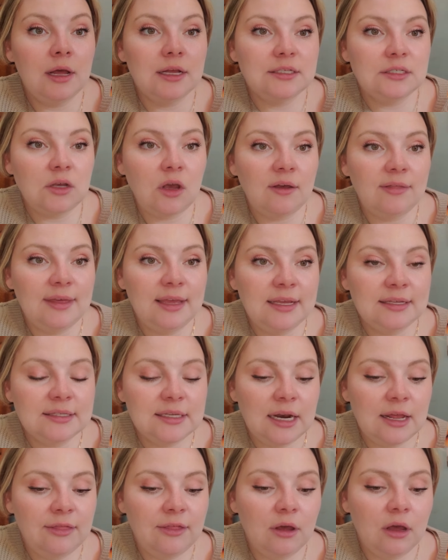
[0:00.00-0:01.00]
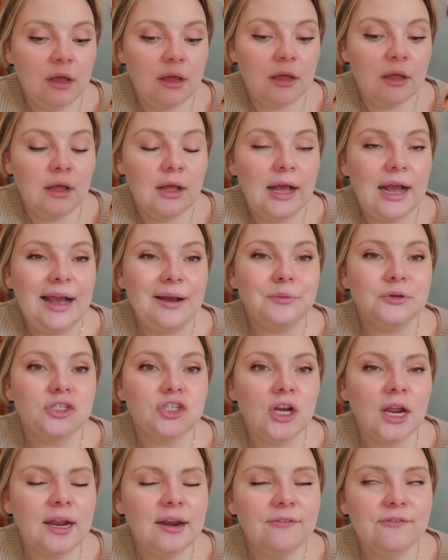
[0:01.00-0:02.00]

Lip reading: I saw these and I thought, I was trying